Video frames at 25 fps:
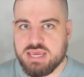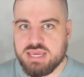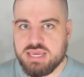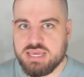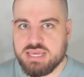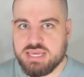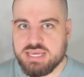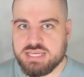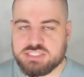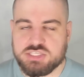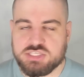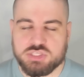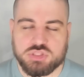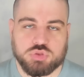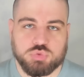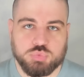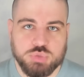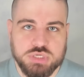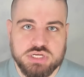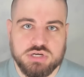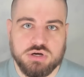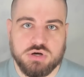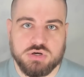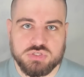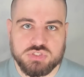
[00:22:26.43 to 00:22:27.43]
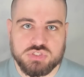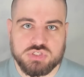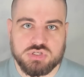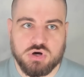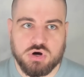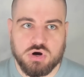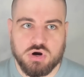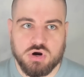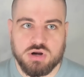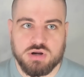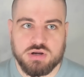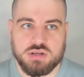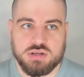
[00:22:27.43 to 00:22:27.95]
it's a 3-cost
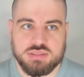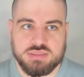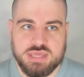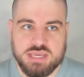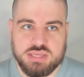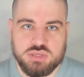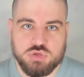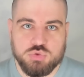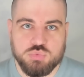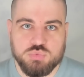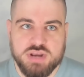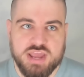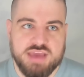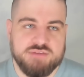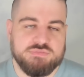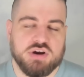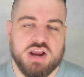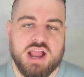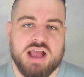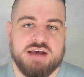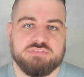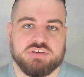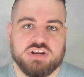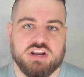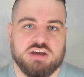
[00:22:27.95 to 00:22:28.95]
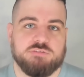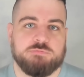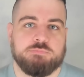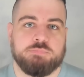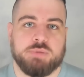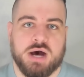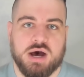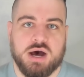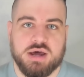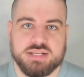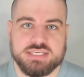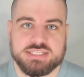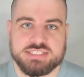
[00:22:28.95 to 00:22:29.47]
card that you never have enough
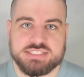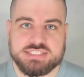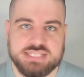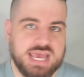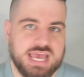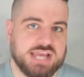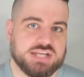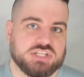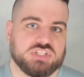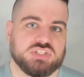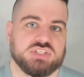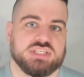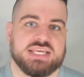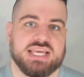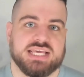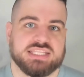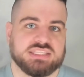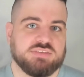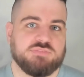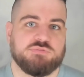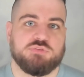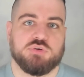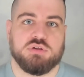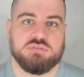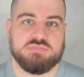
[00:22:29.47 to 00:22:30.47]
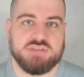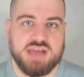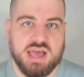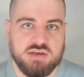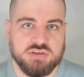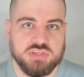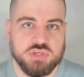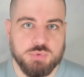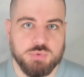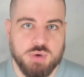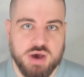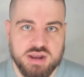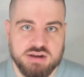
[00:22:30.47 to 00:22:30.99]
bodies to actually get the full
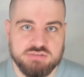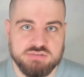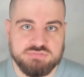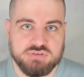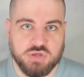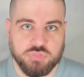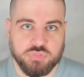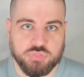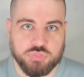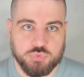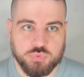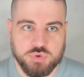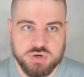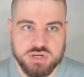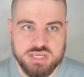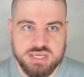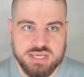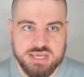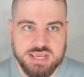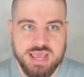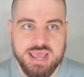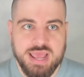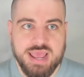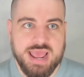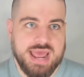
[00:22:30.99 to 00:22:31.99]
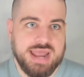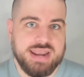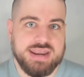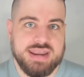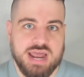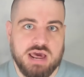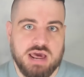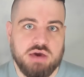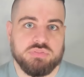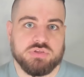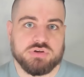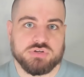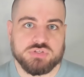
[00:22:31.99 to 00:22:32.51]
value out of on 3, and
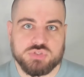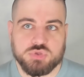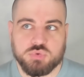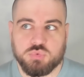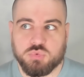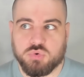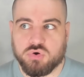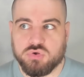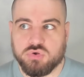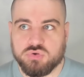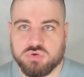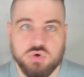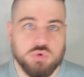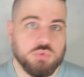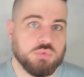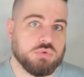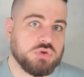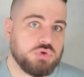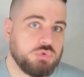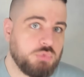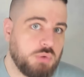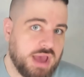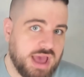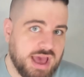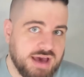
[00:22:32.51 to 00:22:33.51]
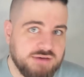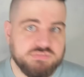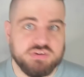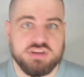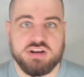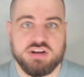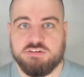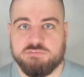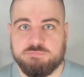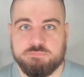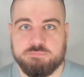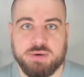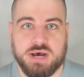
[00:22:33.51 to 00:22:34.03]
now there's a world where you have
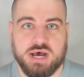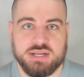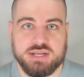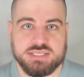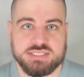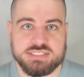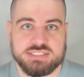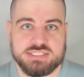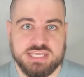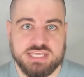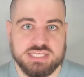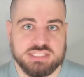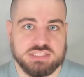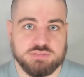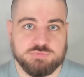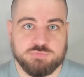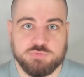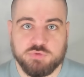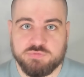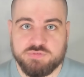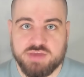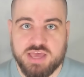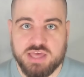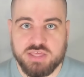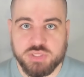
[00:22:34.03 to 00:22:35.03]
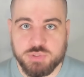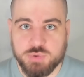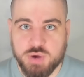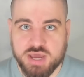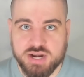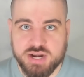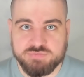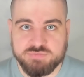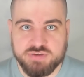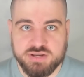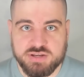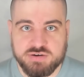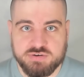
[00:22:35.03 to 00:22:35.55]
enough bodies to get the full value
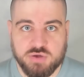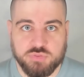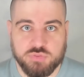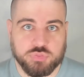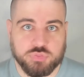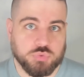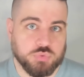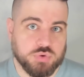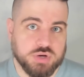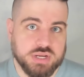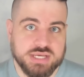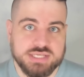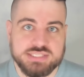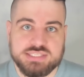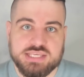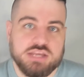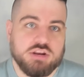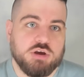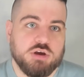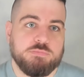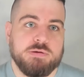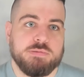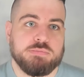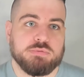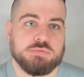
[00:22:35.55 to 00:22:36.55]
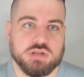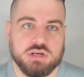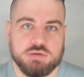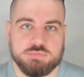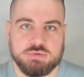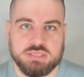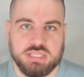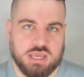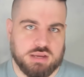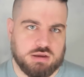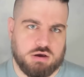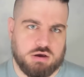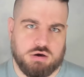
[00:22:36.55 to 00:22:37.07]
out of it on 3. Because I know people are going to
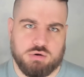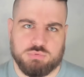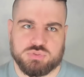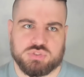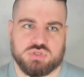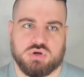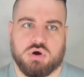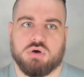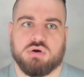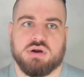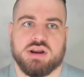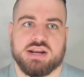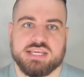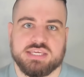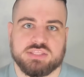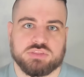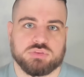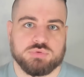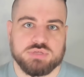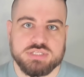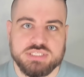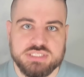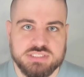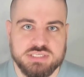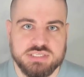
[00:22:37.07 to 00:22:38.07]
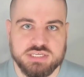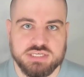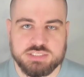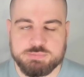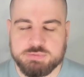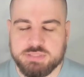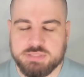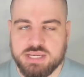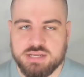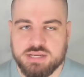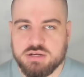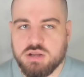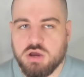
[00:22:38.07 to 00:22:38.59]
be like, oh, it was already a 3/6,
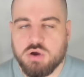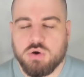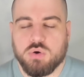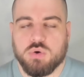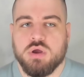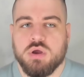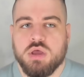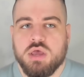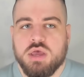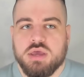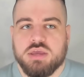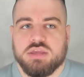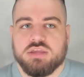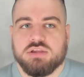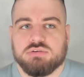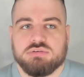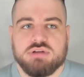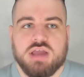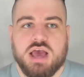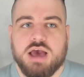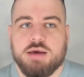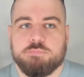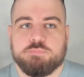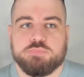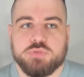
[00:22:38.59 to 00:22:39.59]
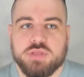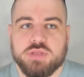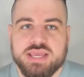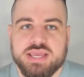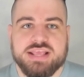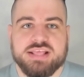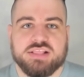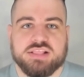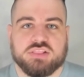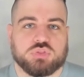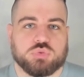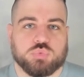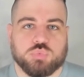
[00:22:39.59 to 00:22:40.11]
but, like, no, you're not
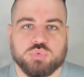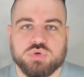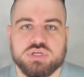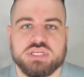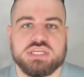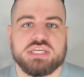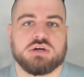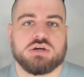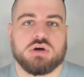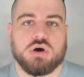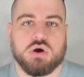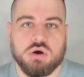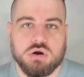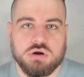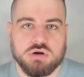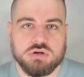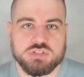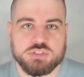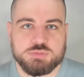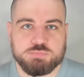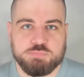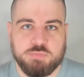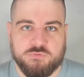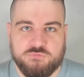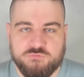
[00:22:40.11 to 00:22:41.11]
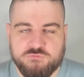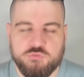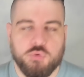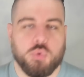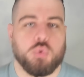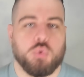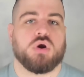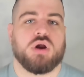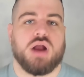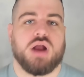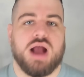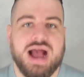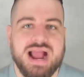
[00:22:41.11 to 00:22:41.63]
playing 3 cards
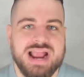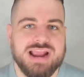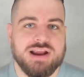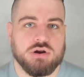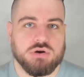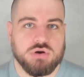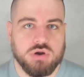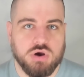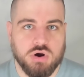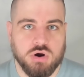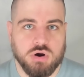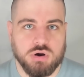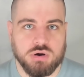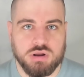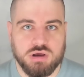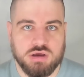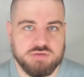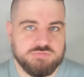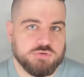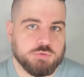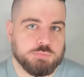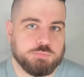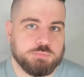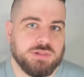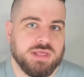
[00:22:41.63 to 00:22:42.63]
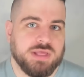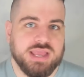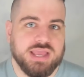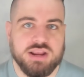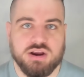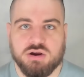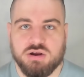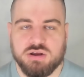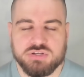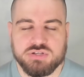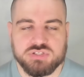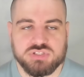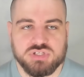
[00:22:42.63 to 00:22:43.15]
before Ironheart if you're playing
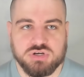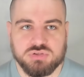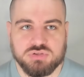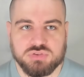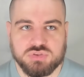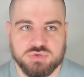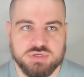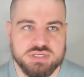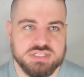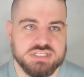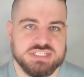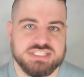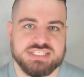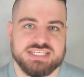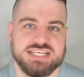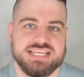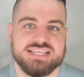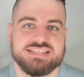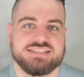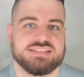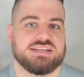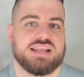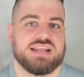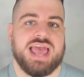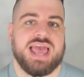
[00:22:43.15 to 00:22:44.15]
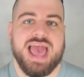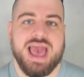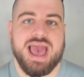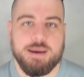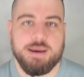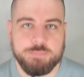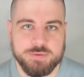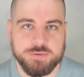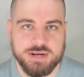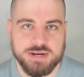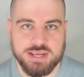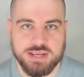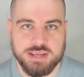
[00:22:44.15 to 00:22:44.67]
her on turn 3. It just isn't
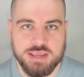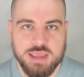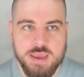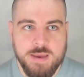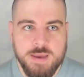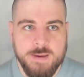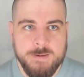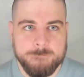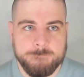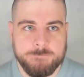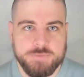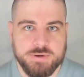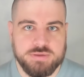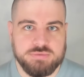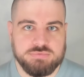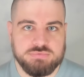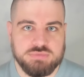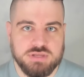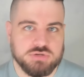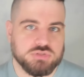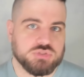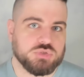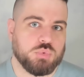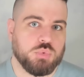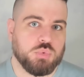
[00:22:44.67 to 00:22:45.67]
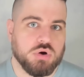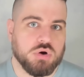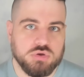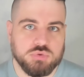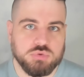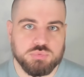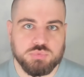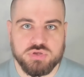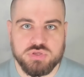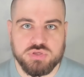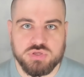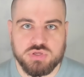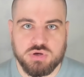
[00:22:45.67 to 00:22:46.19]
happening. But there's a
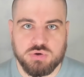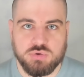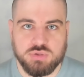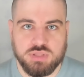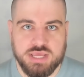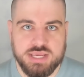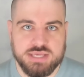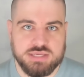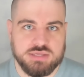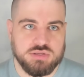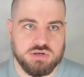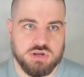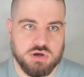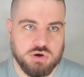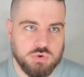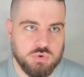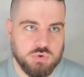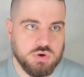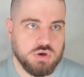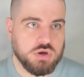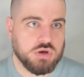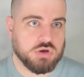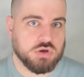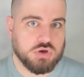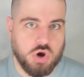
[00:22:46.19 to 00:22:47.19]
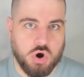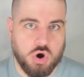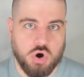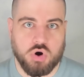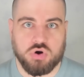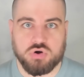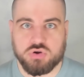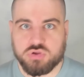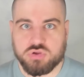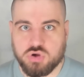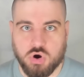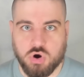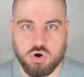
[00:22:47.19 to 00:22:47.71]
world where you go, like, you know,
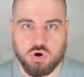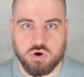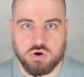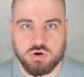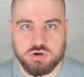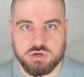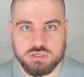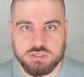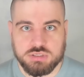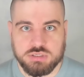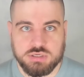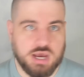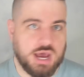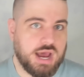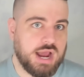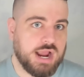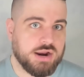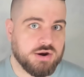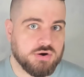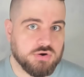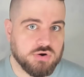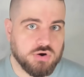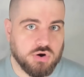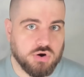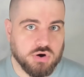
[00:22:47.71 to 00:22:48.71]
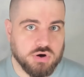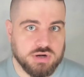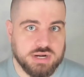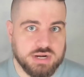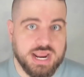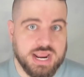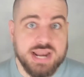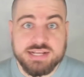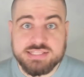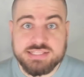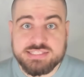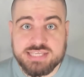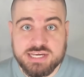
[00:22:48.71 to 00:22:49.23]
card, Ironheart,
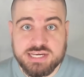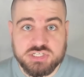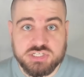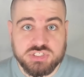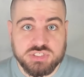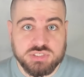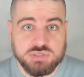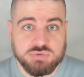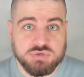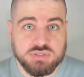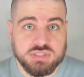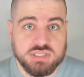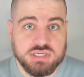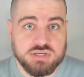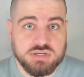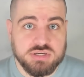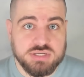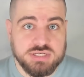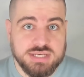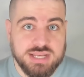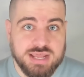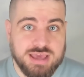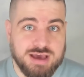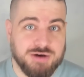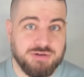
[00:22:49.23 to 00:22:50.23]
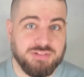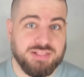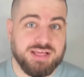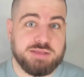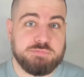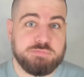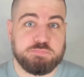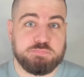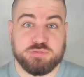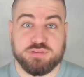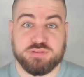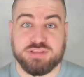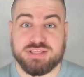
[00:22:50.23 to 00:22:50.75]
and it's actually really good now.
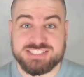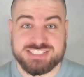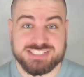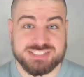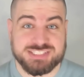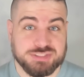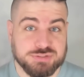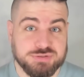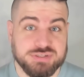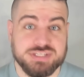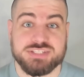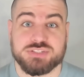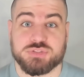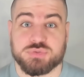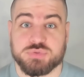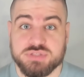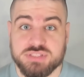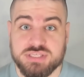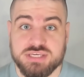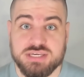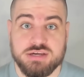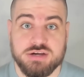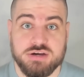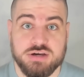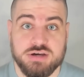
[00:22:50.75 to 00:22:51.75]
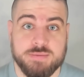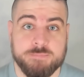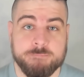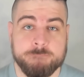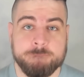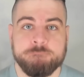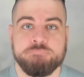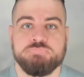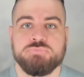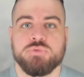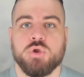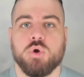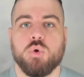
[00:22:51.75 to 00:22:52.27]
Like, +3 is really good.
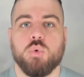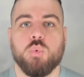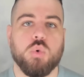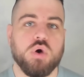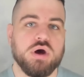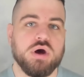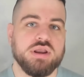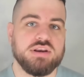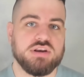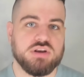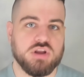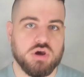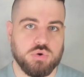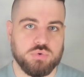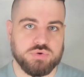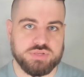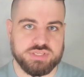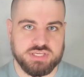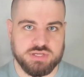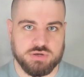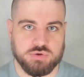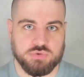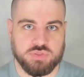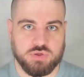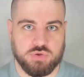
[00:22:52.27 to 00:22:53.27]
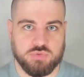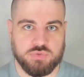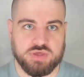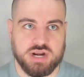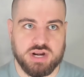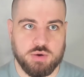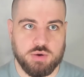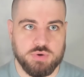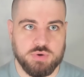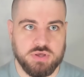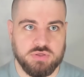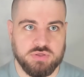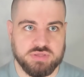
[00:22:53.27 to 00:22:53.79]
One note here, though, that
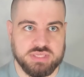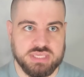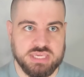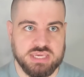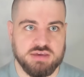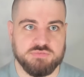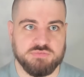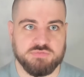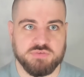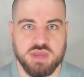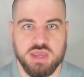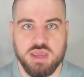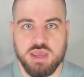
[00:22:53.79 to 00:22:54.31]
I will give.